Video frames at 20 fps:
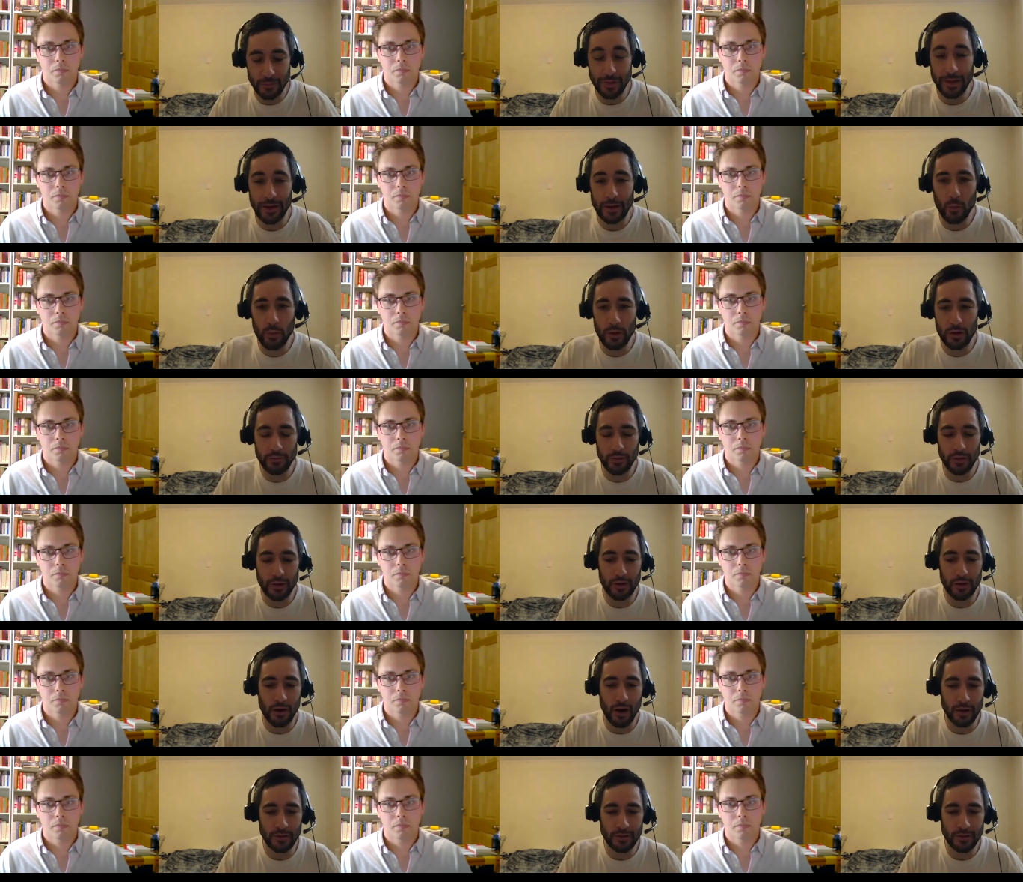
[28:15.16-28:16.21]
Speaker 1: like one of the
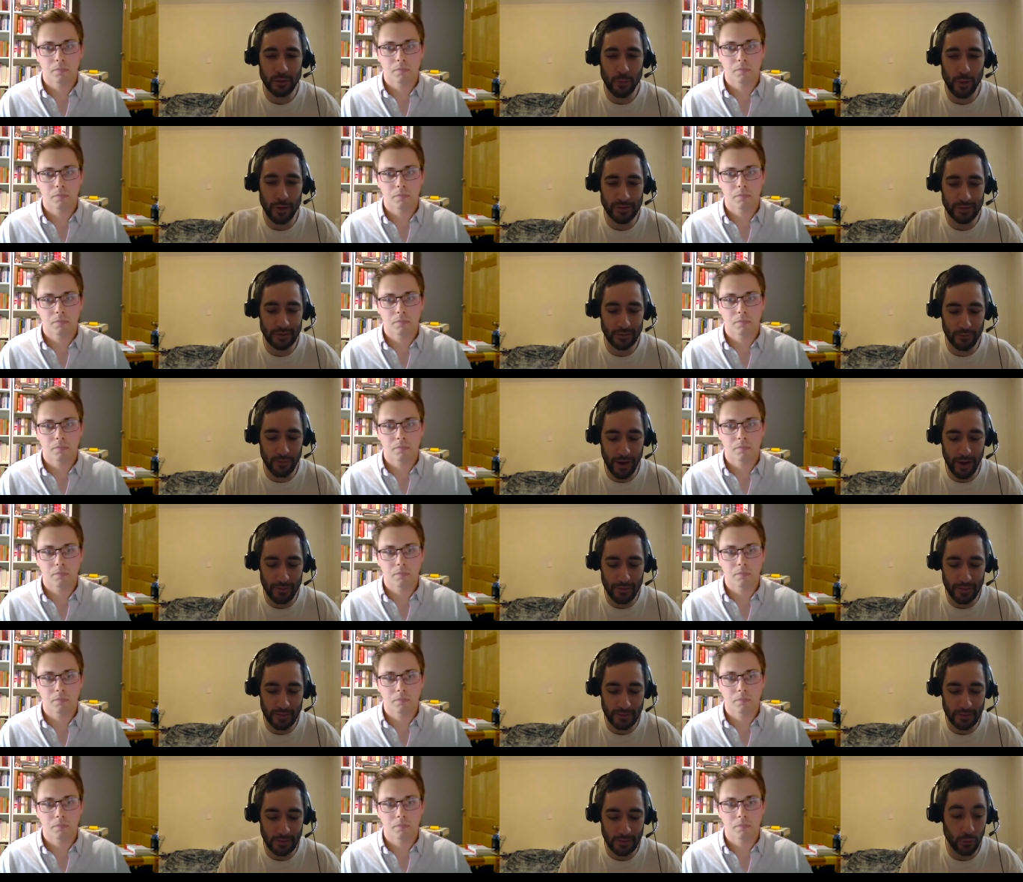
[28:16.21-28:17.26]
consequences of having
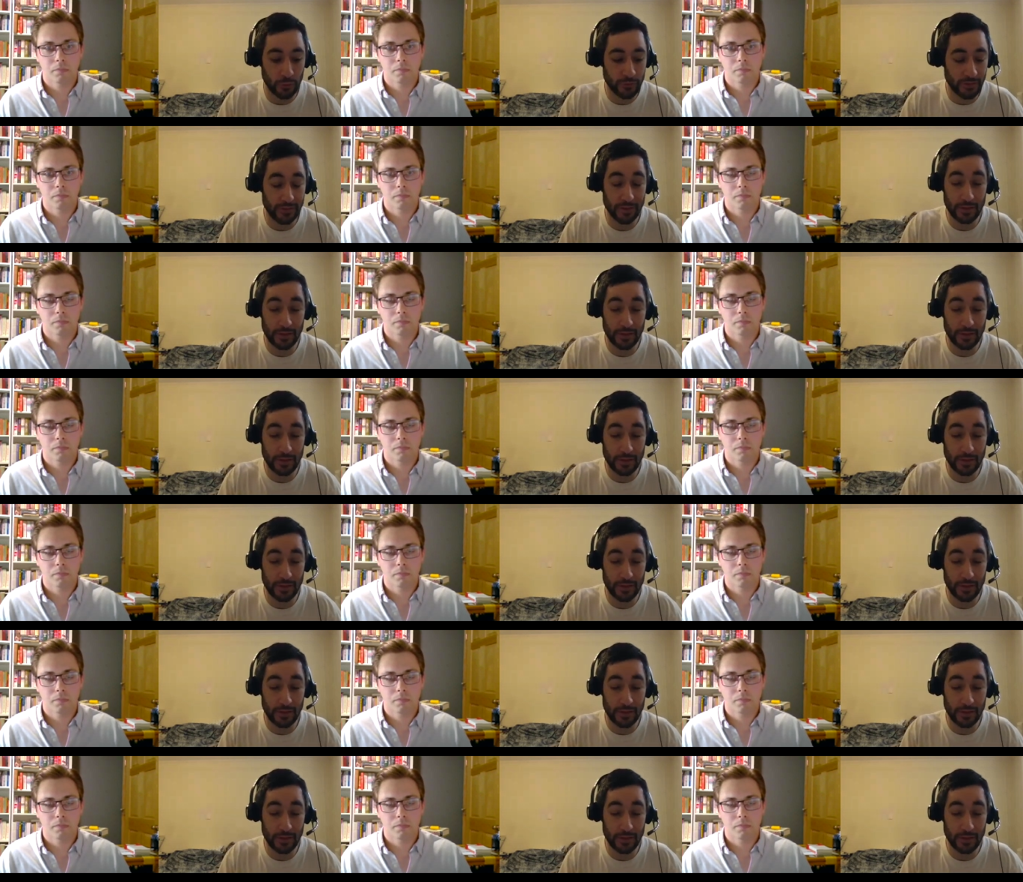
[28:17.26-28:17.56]
this discourse is